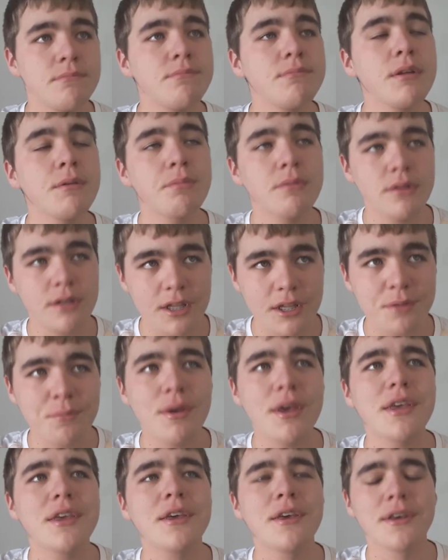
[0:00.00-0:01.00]
people can
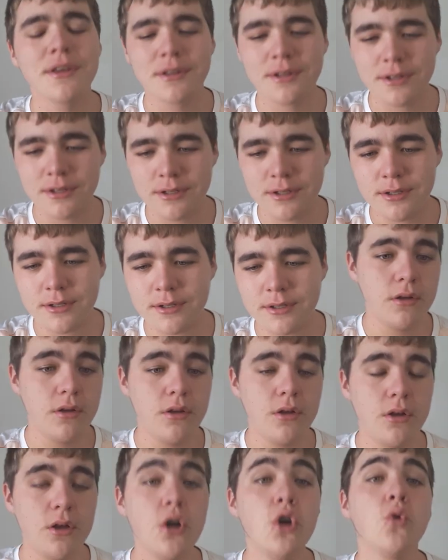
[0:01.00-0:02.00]
make.
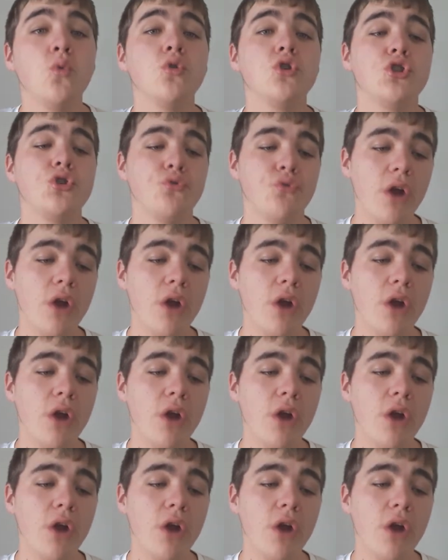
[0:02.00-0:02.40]
Would you